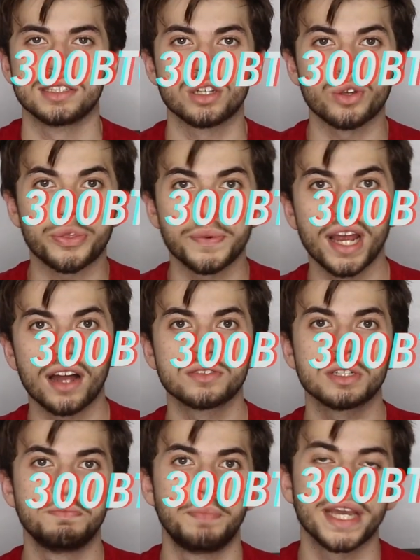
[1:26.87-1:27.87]
So
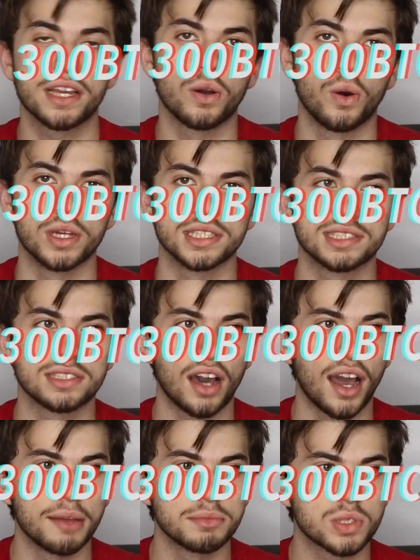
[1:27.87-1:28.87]
300 Bitcoins
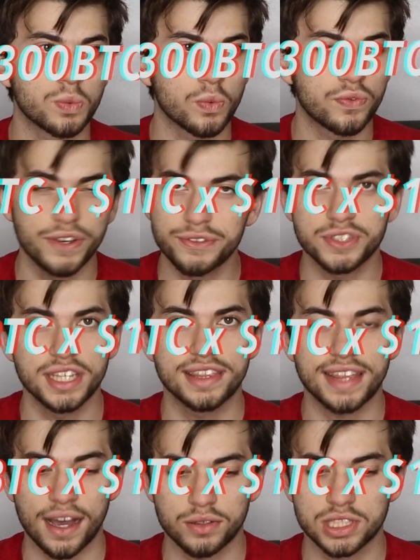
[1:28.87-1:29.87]
times
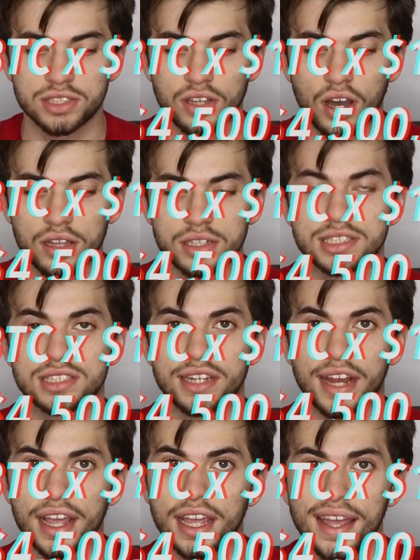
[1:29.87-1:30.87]
$15,000
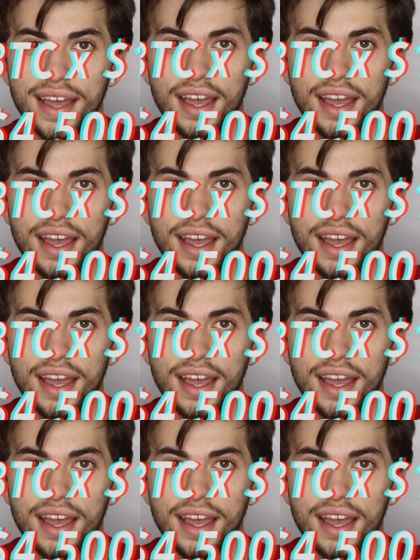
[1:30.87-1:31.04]
today